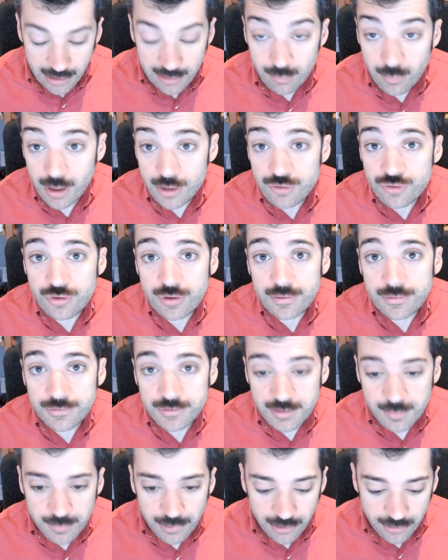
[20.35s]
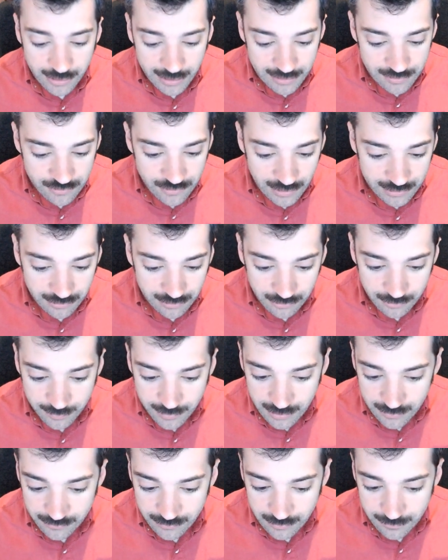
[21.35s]
a much simpler and gentler
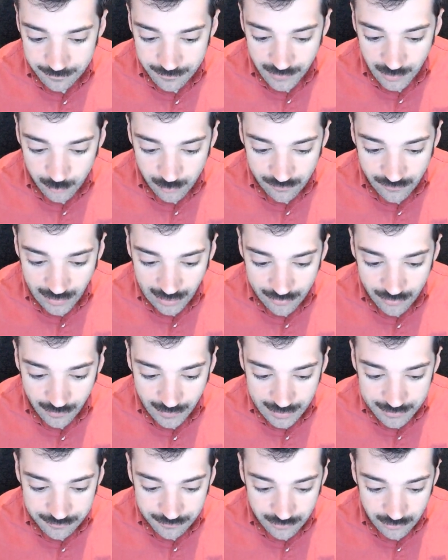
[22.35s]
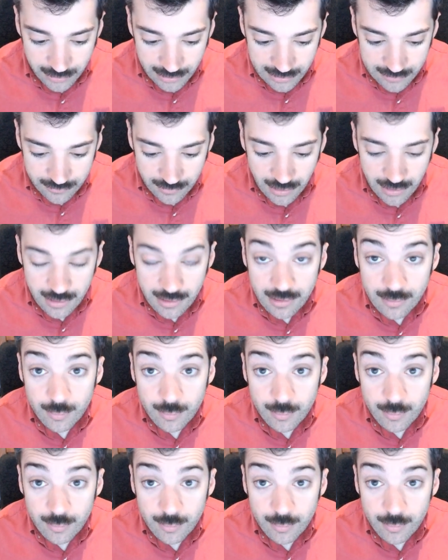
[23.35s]
puzzle than we've had the last few days.